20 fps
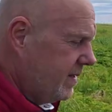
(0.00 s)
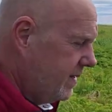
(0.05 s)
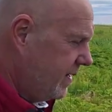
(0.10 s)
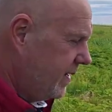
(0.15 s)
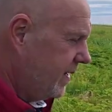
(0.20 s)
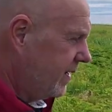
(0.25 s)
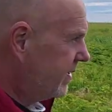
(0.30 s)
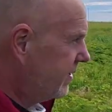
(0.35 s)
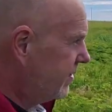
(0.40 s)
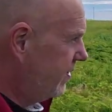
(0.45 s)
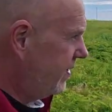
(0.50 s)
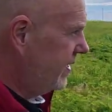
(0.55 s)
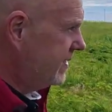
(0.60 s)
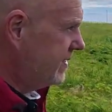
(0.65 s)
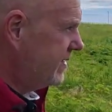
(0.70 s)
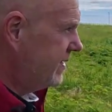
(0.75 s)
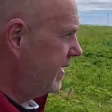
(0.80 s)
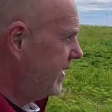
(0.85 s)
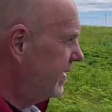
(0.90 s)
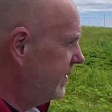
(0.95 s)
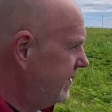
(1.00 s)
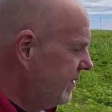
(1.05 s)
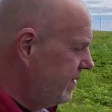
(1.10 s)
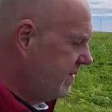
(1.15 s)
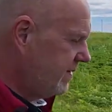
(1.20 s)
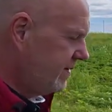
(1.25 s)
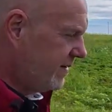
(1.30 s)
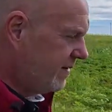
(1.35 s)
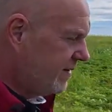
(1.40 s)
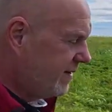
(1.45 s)
Yeah, crazy, eh?
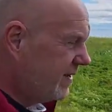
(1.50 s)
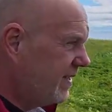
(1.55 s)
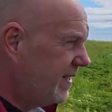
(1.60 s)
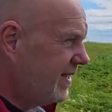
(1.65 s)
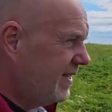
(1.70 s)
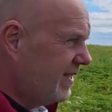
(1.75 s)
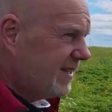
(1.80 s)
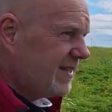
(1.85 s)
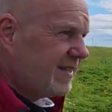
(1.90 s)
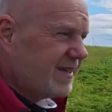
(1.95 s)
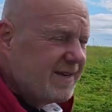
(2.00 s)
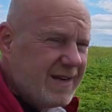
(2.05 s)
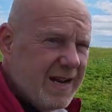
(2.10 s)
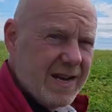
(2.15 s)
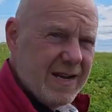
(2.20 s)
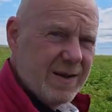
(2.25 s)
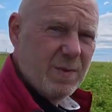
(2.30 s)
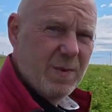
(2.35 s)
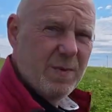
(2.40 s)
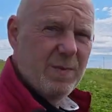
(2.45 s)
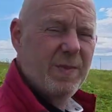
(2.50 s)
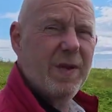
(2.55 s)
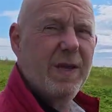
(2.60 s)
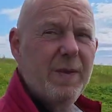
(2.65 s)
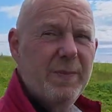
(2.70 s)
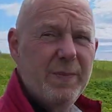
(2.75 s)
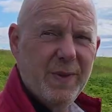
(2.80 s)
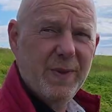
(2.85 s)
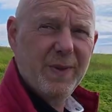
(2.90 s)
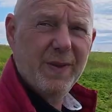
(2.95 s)
91
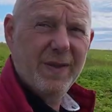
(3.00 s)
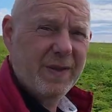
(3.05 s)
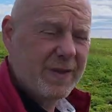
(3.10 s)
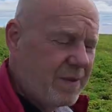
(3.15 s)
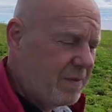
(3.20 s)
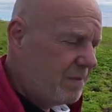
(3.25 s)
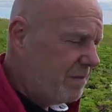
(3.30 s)
people